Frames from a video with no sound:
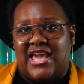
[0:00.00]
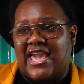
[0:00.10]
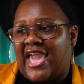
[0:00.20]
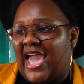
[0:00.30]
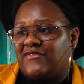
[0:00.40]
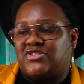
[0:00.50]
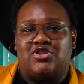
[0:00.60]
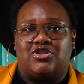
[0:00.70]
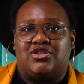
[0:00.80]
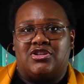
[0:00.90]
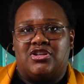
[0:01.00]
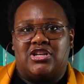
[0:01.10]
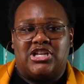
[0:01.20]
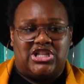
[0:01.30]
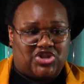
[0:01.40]
and have to
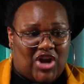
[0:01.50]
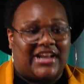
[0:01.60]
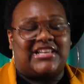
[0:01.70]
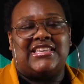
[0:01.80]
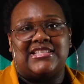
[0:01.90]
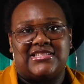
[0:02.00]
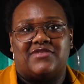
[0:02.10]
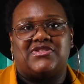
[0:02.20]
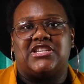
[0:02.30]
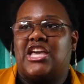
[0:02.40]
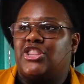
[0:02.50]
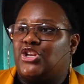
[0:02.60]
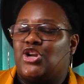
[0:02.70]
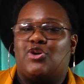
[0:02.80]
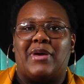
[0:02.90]
try to get stuff together.
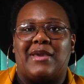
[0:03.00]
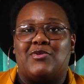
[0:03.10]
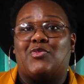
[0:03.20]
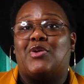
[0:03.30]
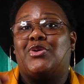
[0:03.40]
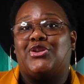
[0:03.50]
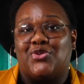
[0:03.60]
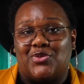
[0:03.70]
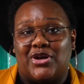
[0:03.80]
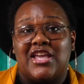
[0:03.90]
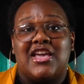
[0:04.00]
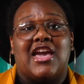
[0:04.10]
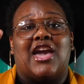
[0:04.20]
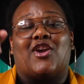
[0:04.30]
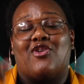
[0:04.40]
No, baby, what we doing?
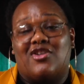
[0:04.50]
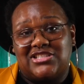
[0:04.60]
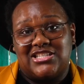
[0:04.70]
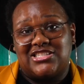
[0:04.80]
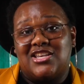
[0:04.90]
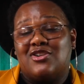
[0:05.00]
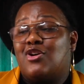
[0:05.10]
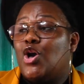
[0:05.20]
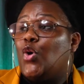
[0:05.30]
At Girl Just Heal,